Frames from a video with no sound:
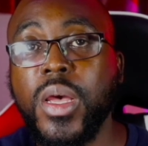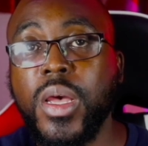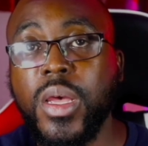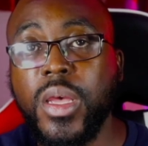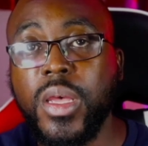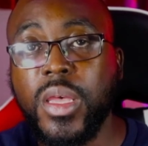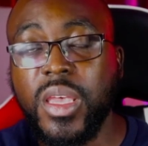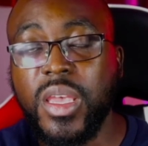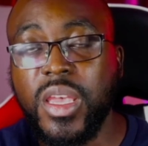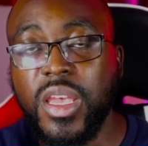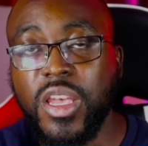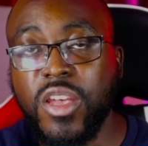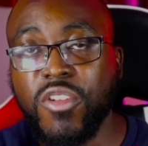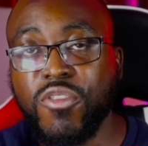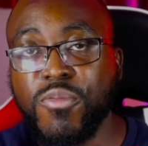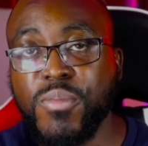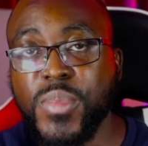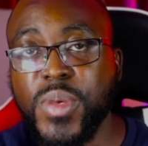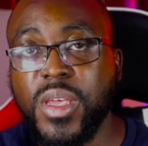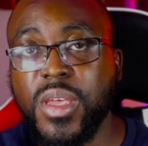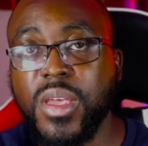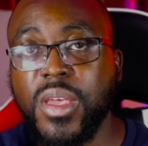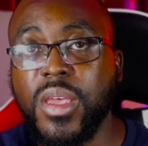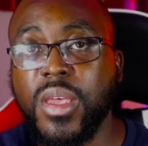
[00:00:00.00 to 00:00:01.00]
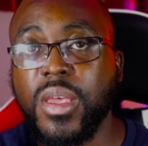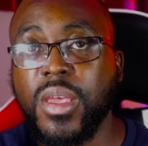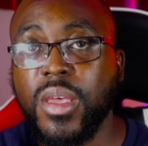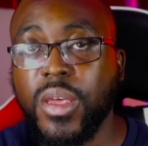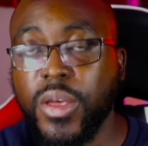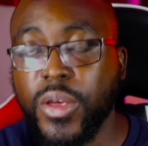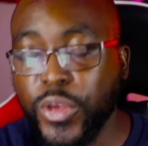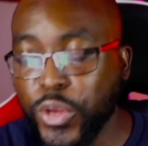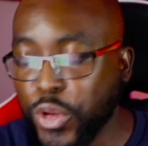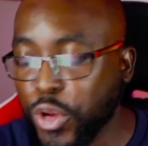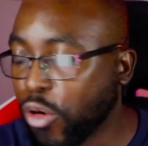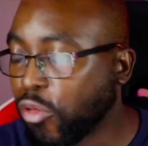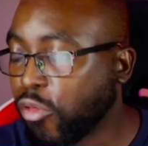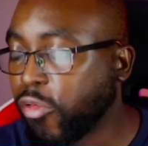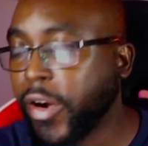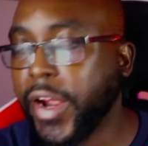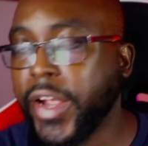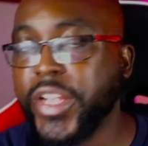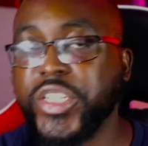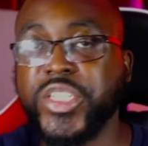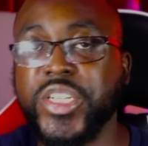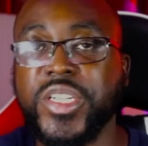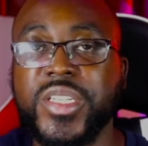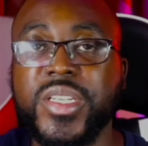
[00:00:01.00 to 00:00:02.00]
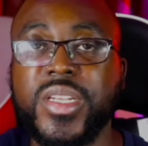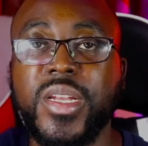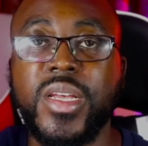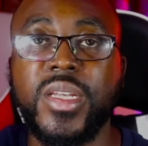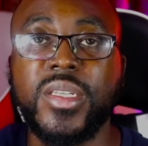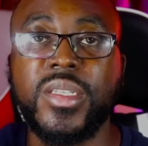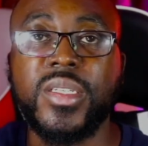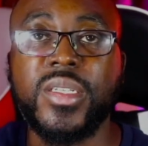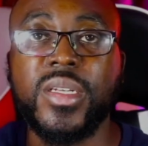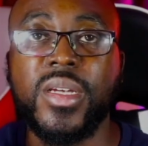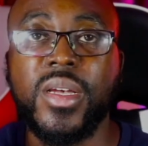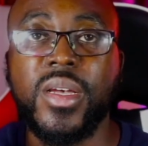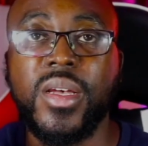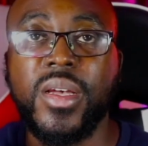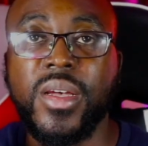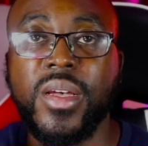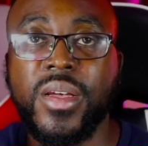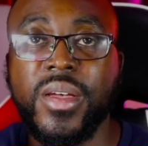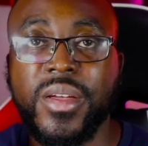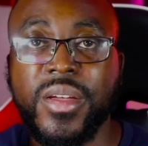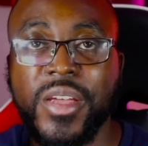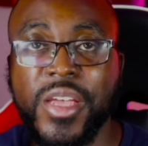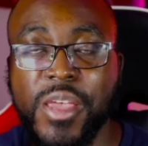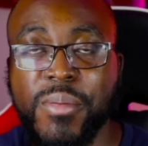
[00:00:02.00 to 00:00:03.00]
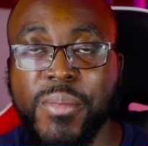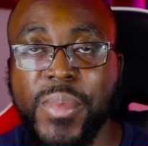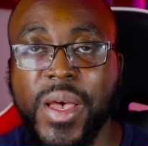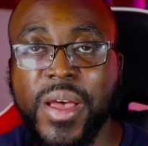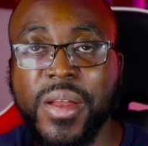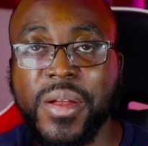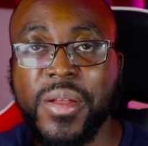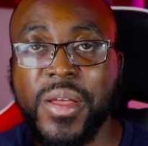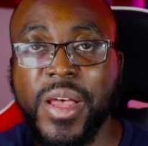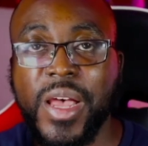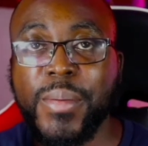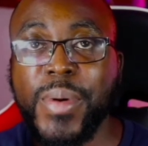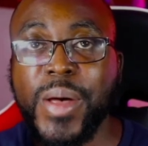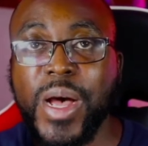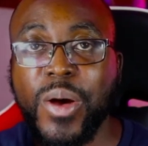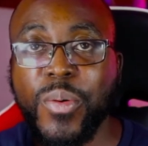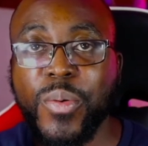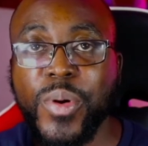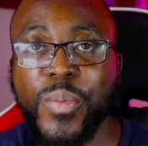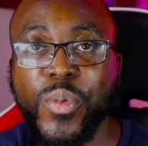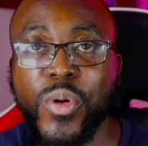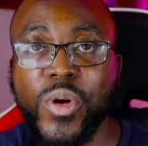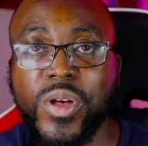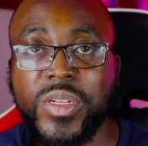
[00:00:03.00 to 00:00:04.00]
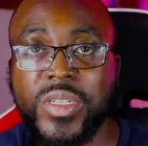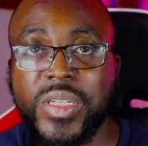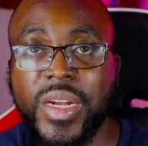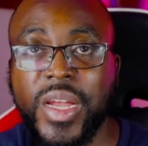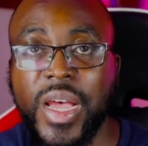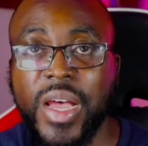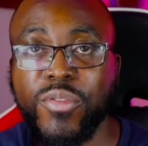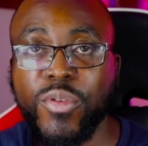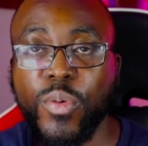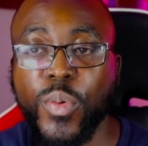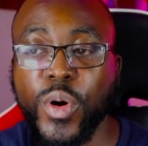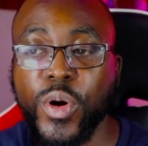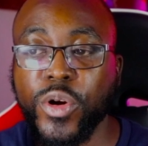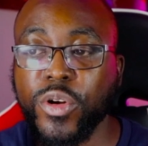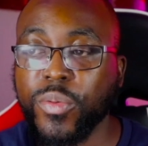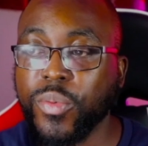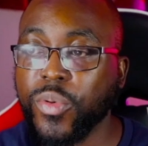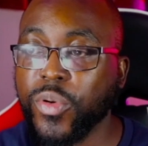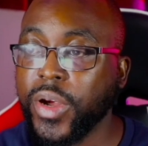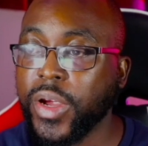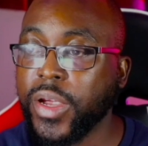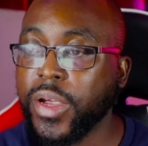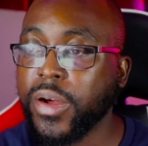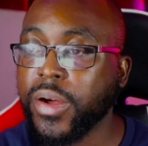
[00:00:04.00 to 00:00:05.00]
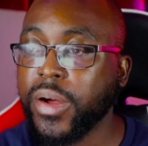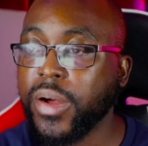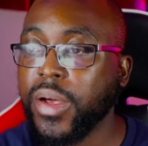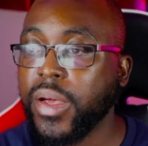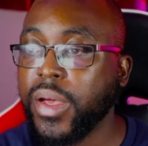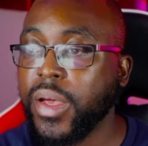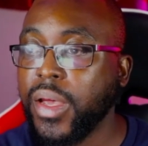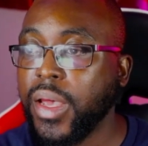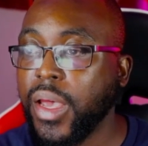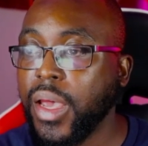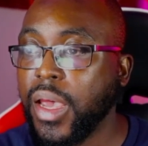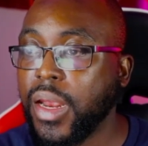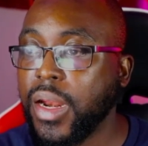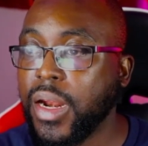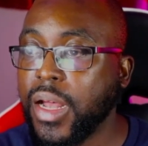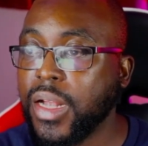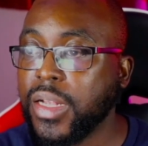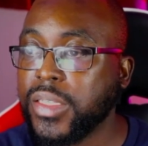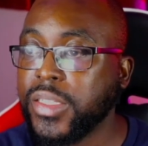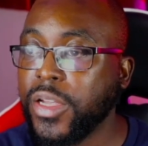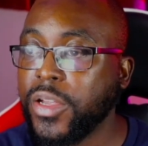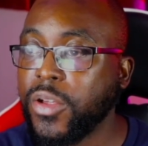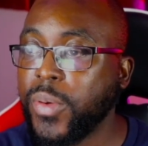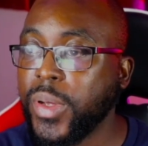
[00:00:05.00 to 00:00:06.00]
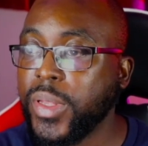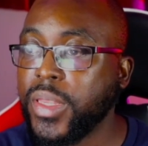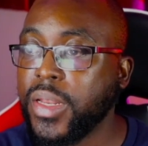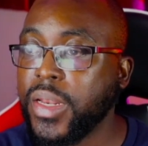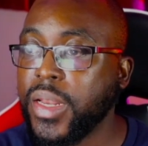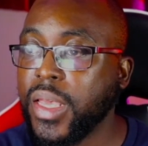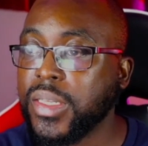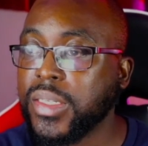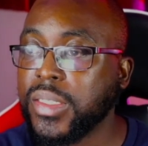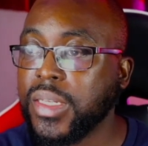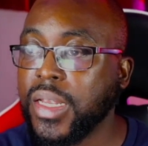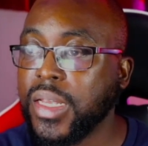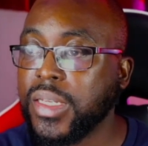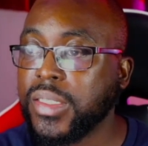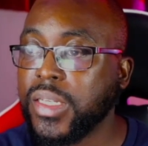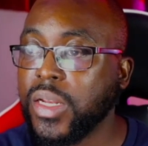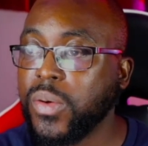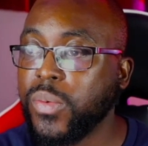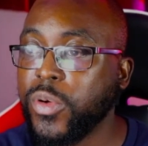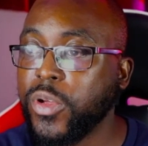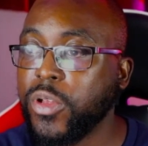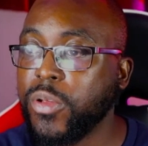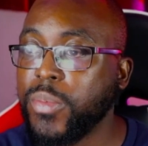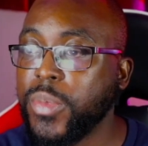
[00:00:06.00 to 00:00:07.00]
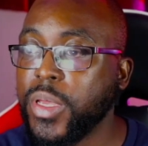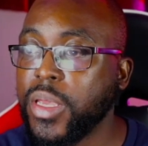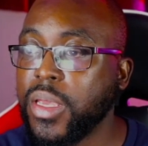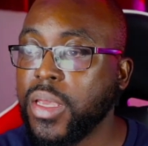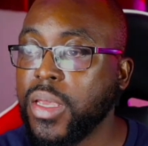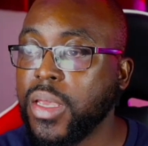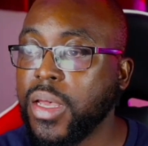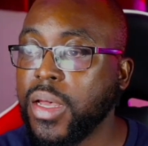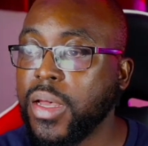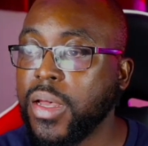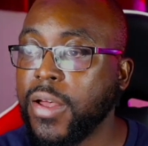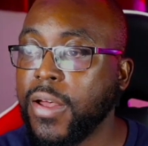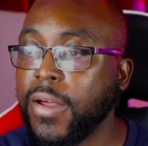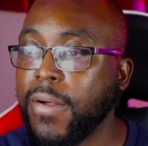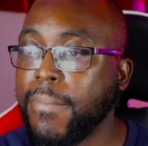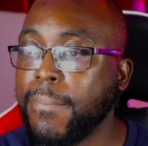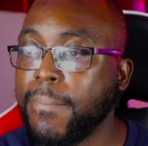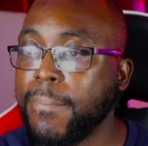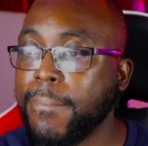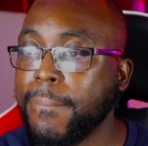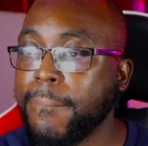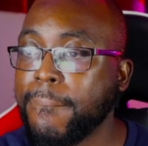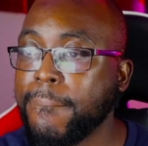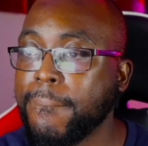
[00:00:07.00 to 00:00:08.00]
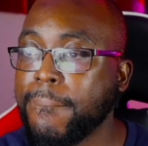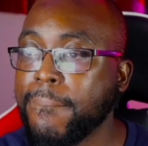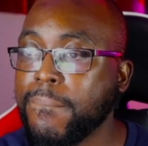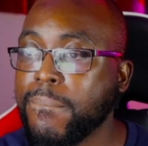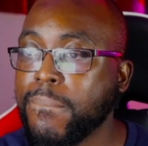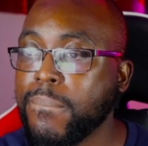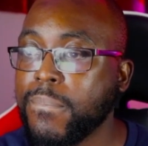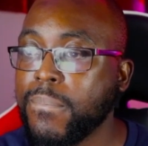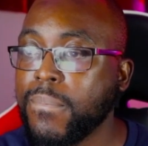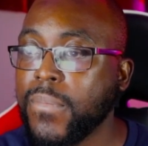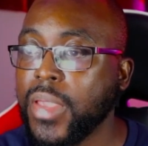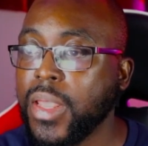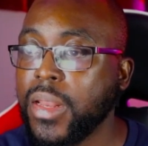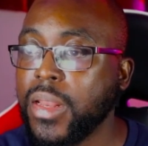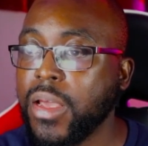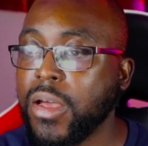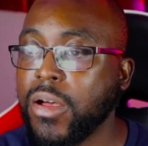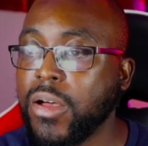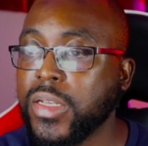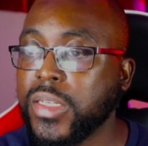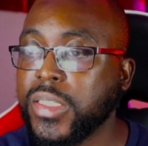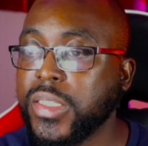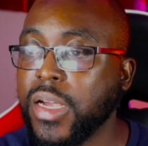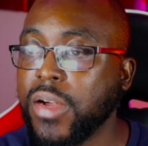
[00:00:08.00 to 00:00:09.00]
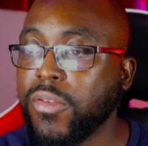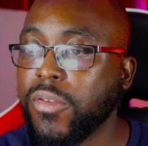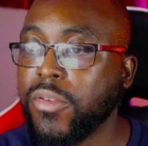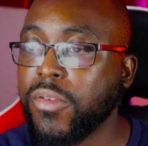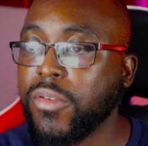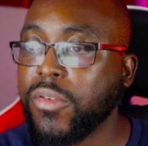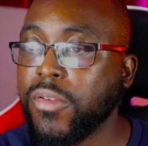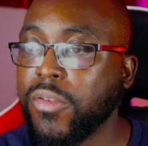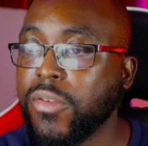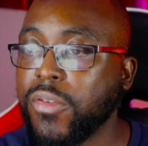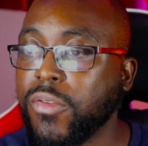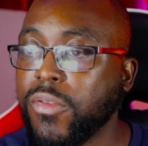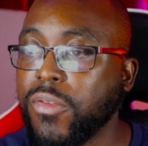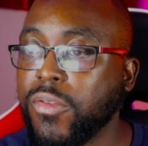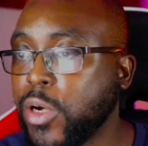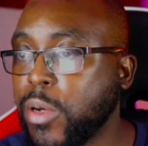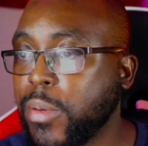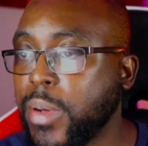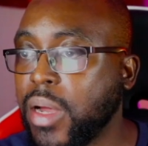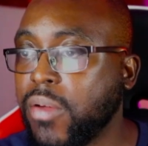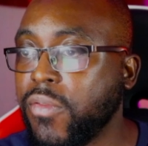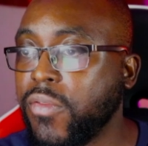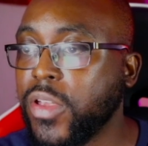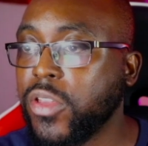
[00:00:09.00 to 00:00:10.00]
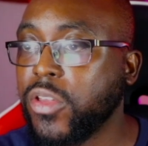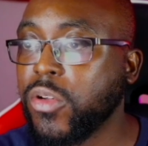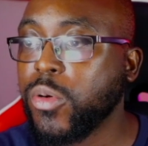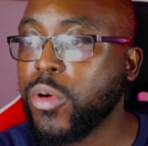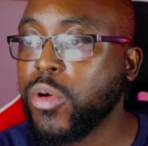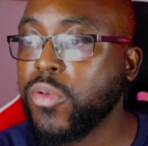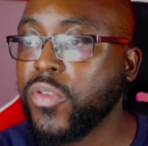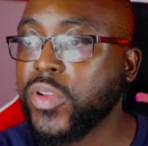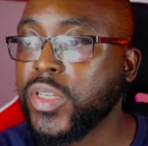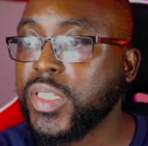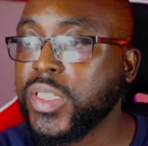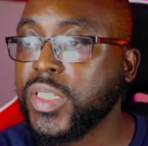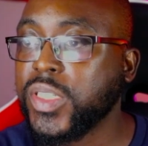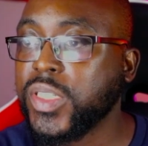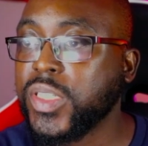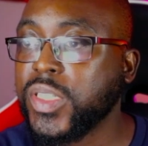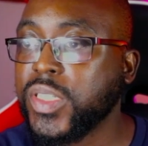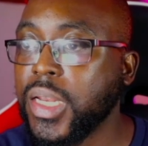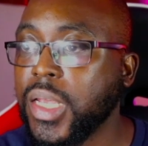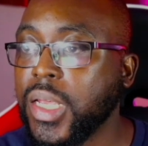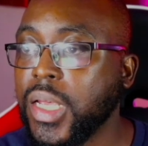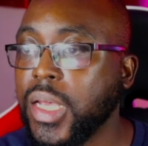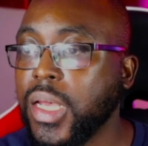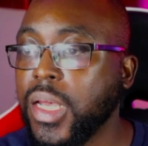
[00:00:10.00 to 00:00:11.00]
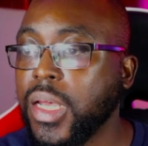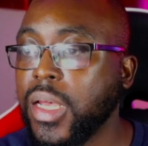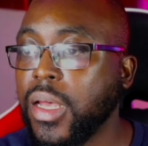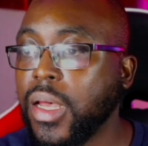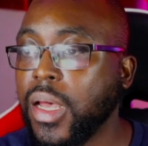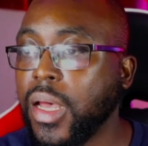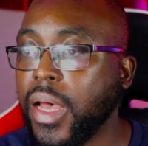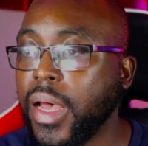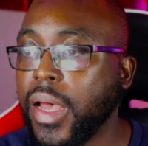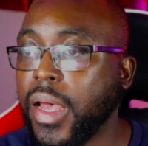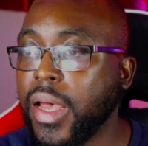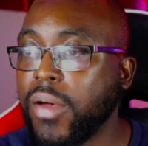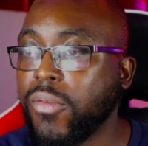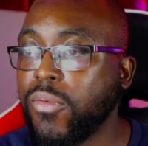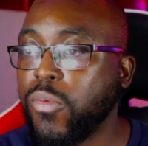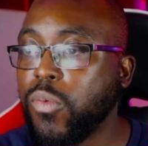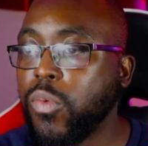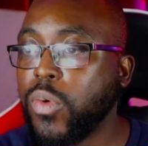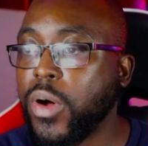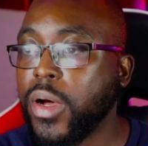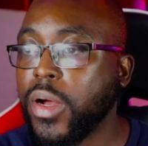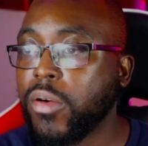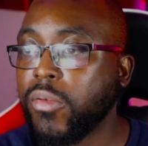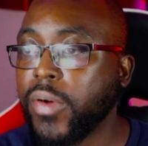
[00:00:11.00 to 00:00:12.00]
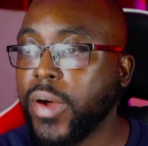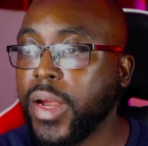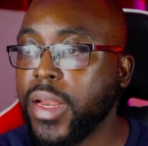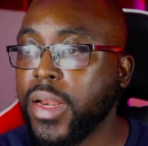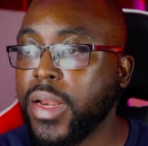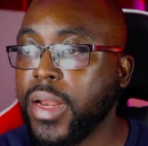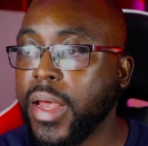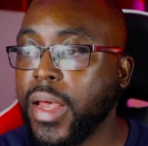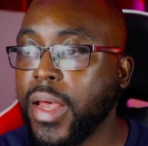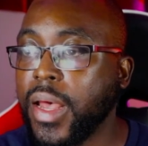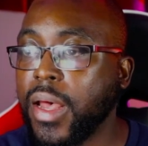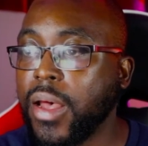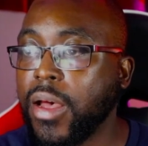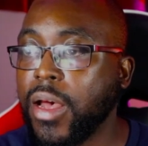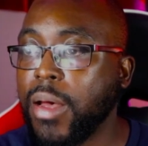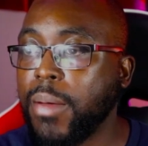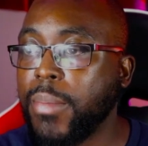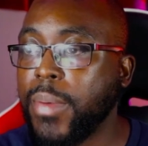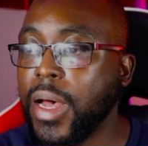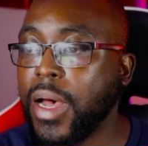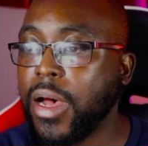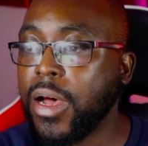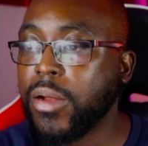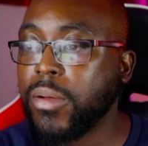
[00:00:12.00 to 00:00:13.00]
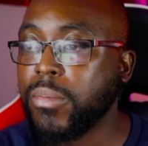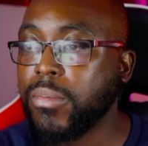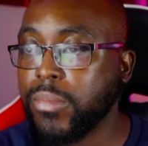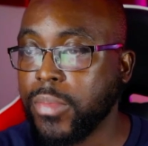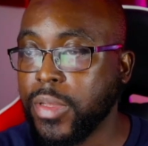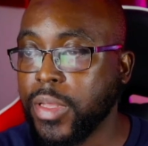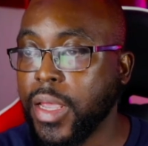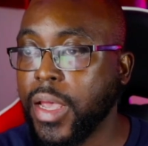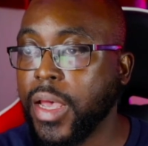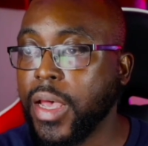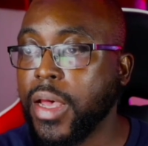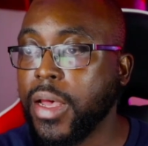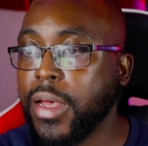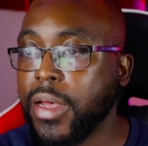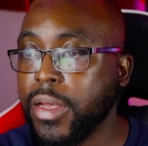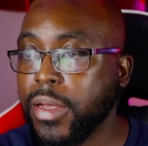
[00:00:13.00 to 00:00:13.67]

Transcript: give me your righteousness. Amen. How about we pause and have a word of prayer? And I'll tell you what the next lesson will be. Um, there are several. I know we spoke about victory over sin, I have one right now about yeah,